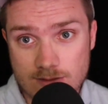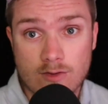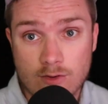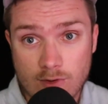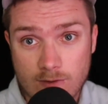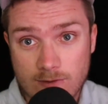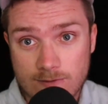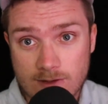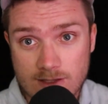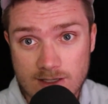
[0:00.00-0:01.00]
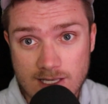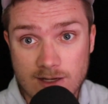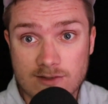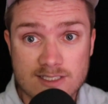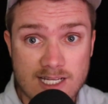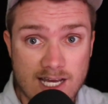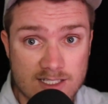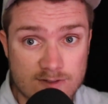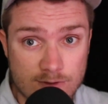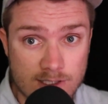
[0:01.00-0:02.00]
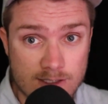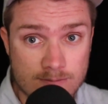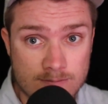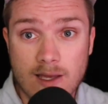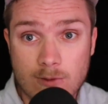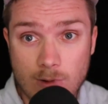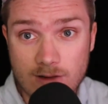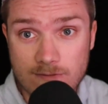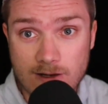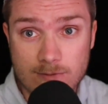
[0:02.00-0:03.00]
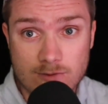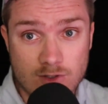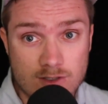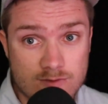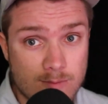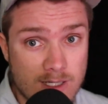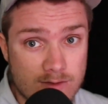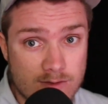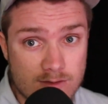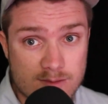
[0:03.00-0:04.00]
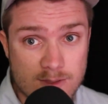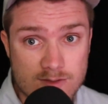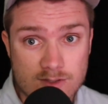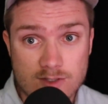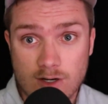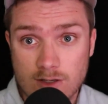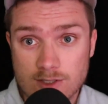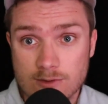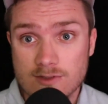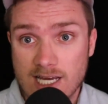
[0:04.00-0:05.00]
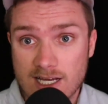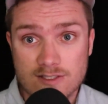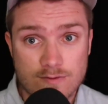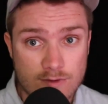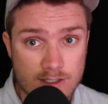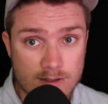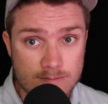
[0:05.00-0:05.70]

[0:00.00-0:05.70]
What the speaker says: The growth within the account is tax-free, and qualified withdrawals for medical expenses are also tax-free.